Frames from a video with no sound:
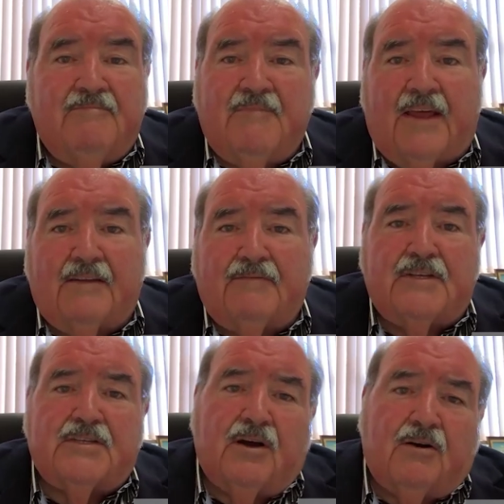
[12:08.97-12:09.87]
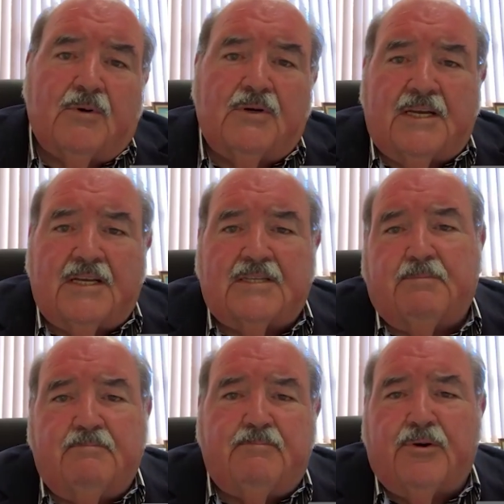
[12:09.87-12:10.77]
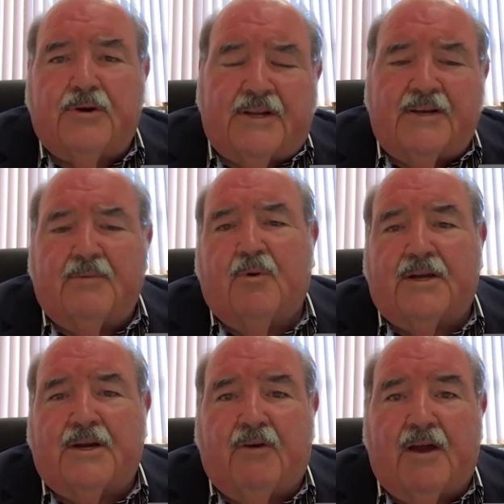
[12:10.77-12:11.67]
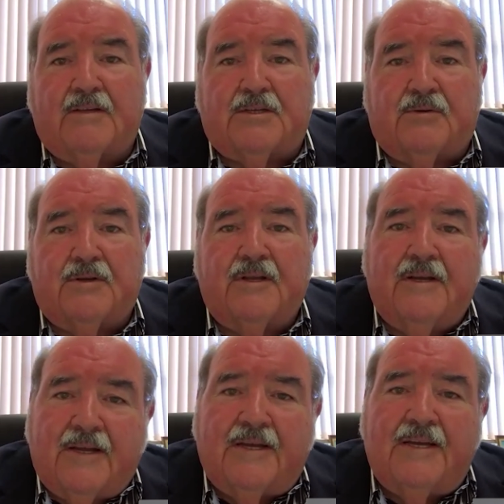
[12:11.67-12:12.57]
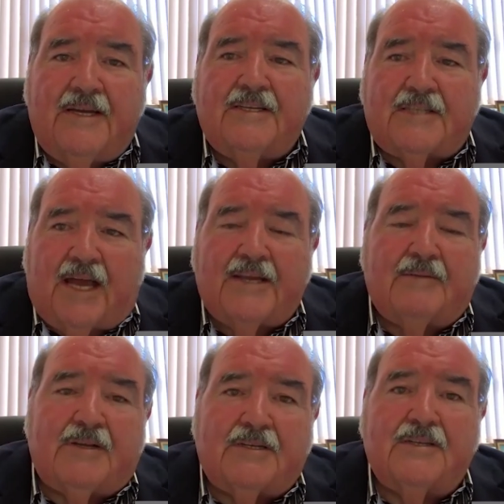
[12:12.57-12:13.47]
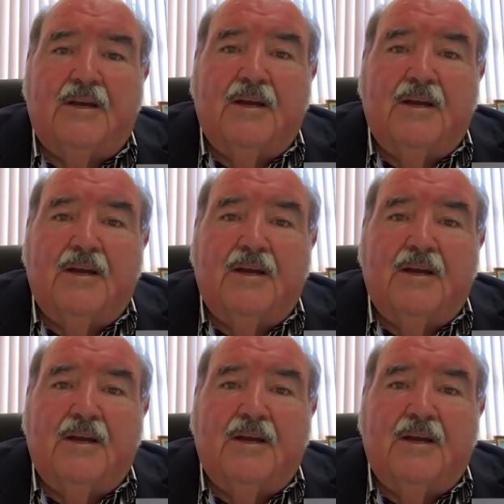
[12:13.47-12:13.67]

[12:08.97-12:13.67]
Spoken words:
None of this, oh, yes, put it in and we'll get around to it. He is adamant.